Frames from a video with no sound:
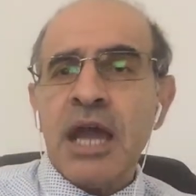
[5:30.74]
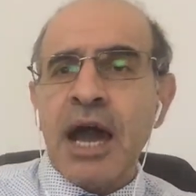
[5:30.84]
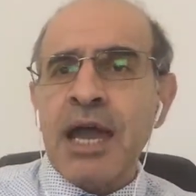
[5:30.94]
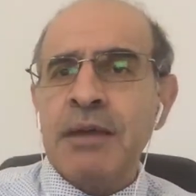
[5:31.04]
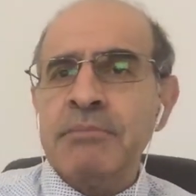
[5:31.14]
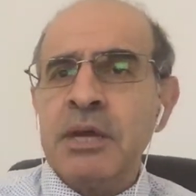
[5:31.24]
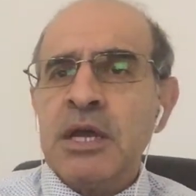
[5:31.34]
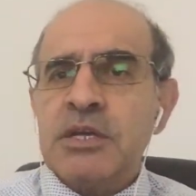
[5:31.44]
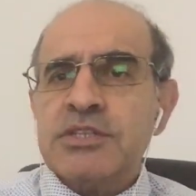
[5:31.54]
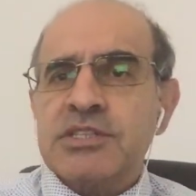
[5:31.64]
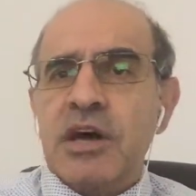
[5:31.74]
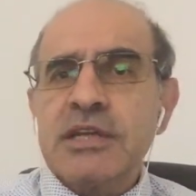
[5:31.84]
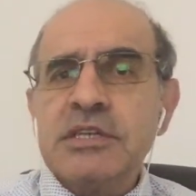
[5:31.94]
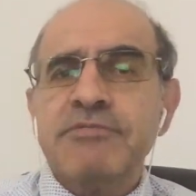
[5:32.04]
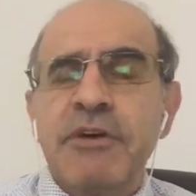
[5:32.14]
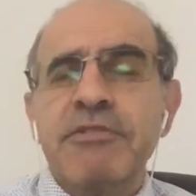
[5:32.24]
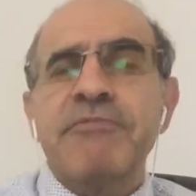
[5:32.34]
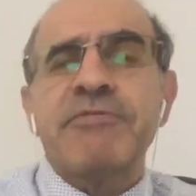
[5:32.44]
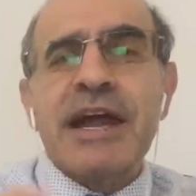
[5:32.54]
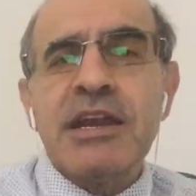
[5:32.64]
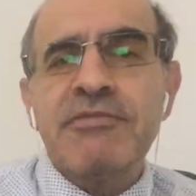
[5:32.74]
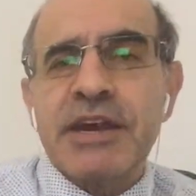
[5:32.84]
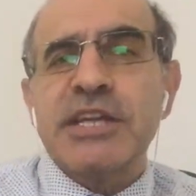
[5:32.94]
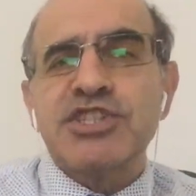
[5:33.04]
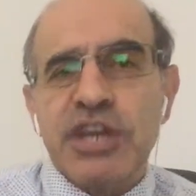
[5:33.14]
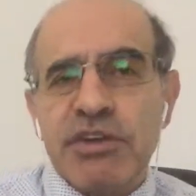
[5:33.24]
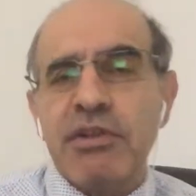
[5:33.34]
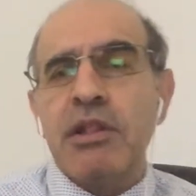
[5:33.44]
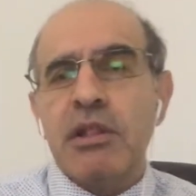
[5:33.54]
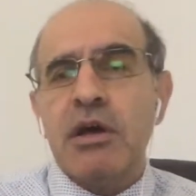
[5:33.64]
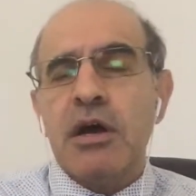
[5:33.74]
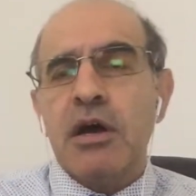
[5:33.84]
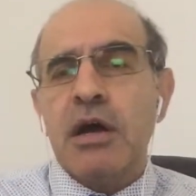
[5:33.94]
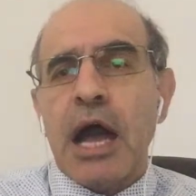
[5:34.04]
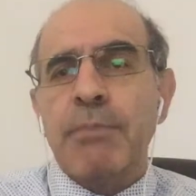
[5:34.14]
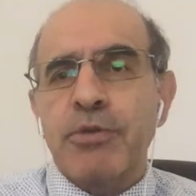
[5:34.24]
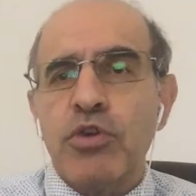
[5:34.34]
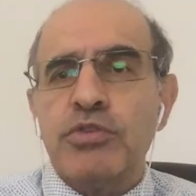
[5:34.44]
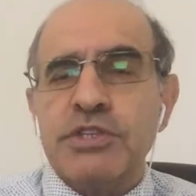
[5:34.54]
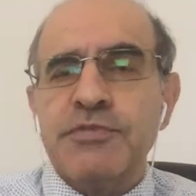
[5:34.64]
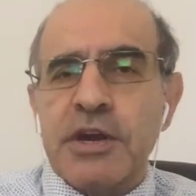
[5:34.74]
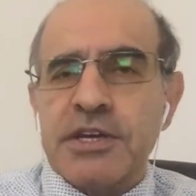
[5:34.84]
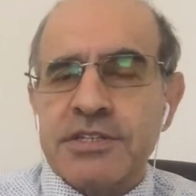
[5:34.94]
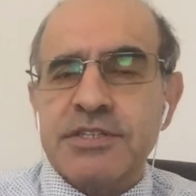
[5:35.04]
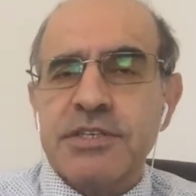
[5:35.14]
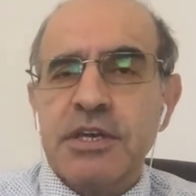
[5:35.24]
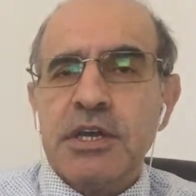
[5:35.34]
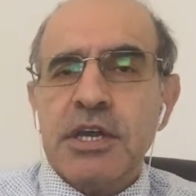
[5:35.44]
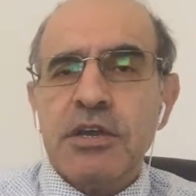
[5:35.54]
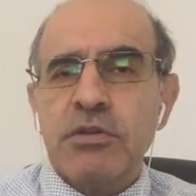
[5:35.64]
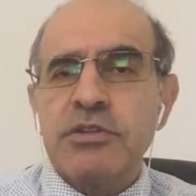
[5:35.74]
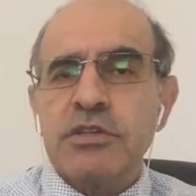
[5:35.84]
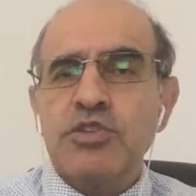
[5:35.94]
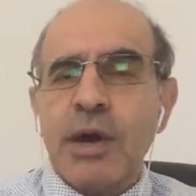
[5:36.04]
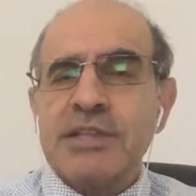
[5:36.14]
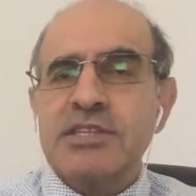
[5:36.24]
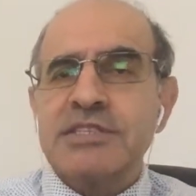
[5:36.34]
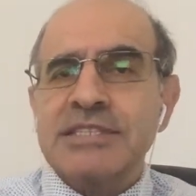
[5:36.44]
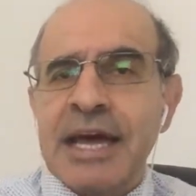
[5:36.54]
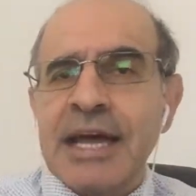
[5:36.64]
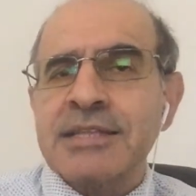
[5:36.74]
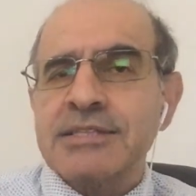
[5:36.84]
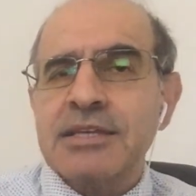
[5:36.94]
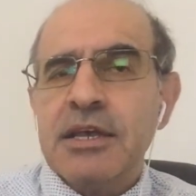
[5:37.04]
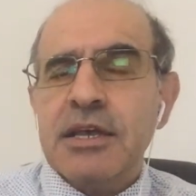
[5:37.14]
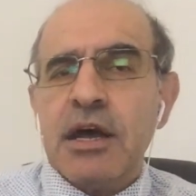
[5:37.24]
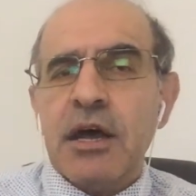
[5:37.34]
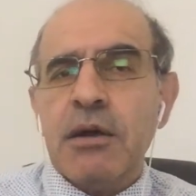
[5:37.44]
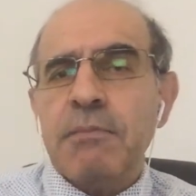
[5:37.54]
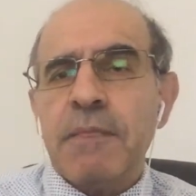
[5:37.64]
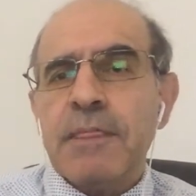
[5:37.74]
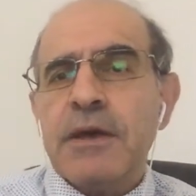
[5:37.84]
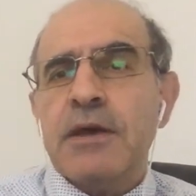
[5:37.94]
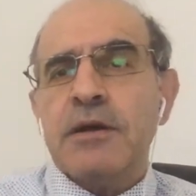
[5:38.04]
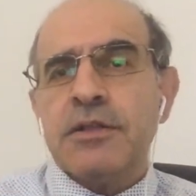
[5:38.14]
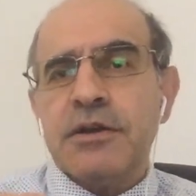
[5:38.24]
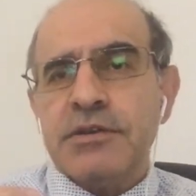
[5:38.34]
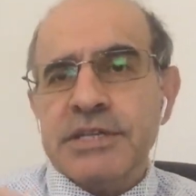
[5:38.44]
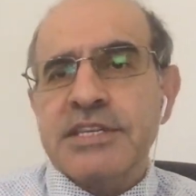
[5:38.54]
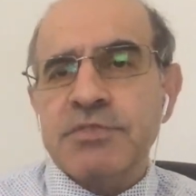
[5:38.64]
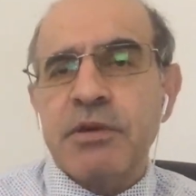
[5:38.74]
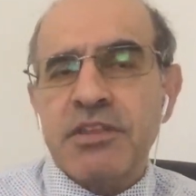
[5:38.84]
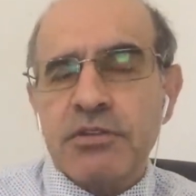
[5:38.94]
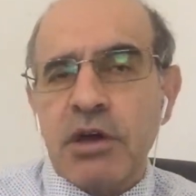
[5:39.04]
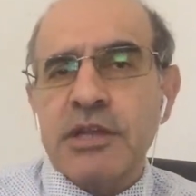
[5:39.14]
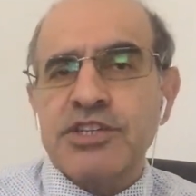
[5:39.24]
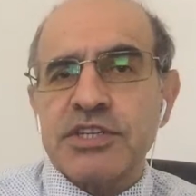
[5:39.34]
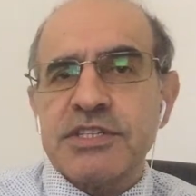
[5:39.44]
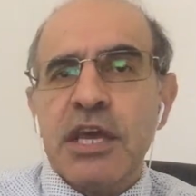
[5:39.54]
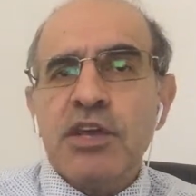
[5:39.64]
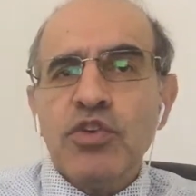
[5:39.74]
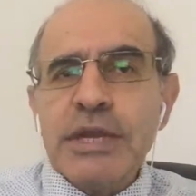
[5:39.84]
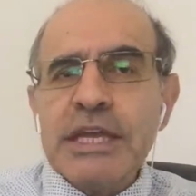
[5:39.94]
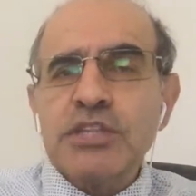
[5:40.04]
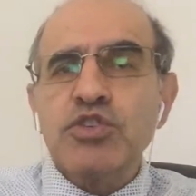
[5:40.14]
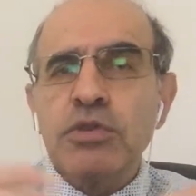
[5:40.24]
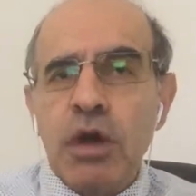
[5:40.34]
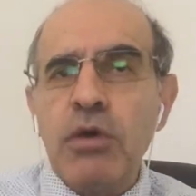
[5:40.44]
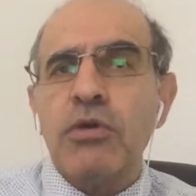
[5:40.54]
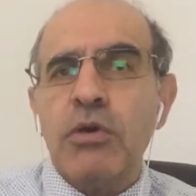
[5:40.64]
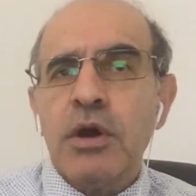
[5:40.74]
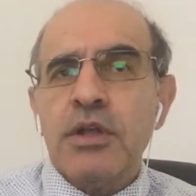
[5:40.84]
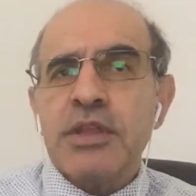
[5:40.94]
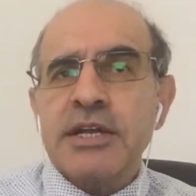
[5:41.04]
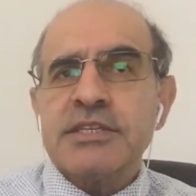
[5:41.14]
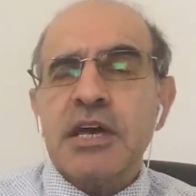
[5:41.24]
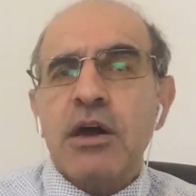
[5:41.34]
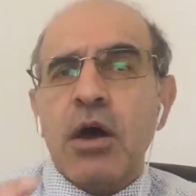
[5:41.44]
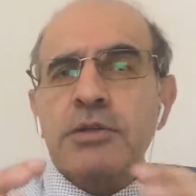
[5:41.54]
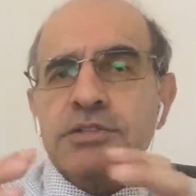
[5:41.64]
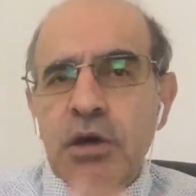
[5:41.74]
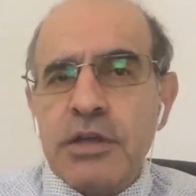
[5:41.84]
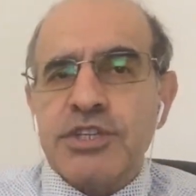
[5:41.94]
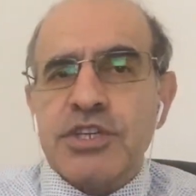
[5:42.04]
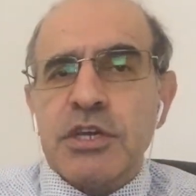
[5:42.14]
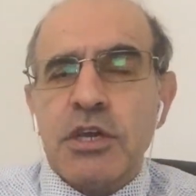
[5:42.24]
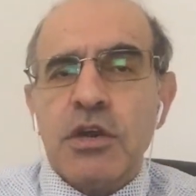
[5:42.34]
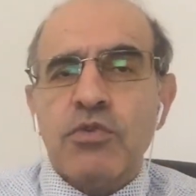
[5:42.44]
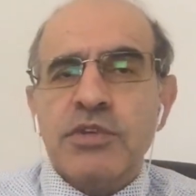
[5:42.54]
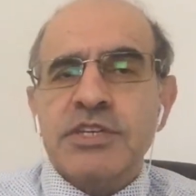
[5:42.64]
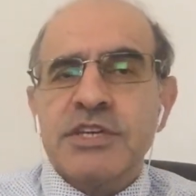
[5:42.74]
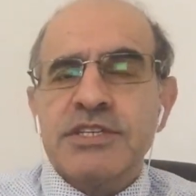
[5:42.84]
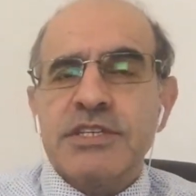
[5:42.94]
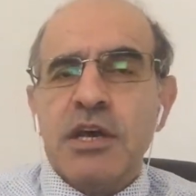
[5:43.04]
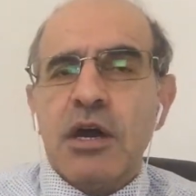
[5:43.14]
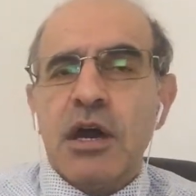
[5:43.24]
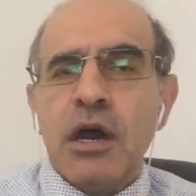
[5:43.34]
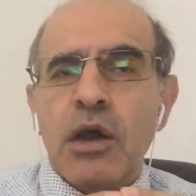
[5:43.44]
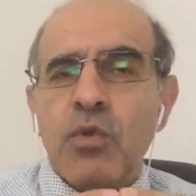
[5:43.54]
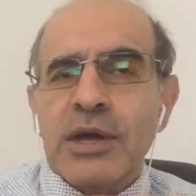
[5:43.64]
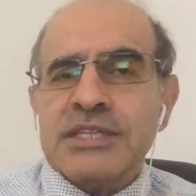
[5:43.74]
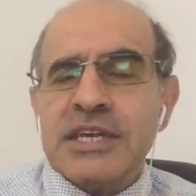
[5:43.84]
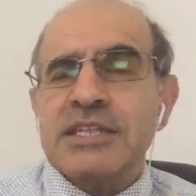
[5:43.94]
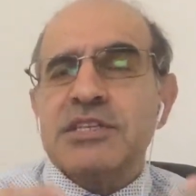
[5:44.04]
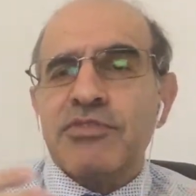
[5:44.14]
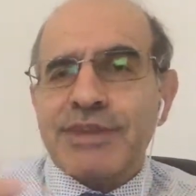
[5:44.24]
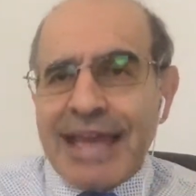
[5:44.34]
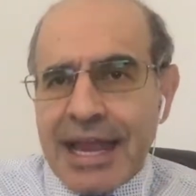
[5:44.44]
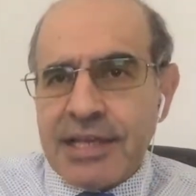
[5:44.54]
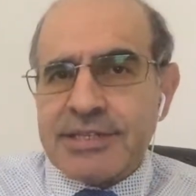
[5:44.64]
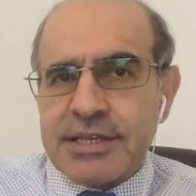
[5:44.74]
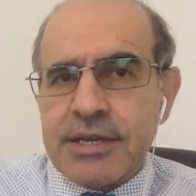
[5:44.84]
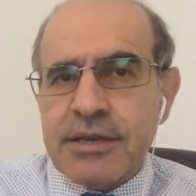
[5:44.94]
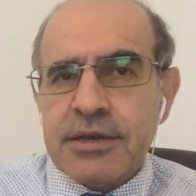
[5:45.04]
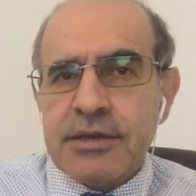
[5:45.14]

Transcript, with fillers: I am starting from a very, very general uh, approach first. In order to understand uh, uh, the research methodologies, you need to know that ontology, which is uh, what is reality,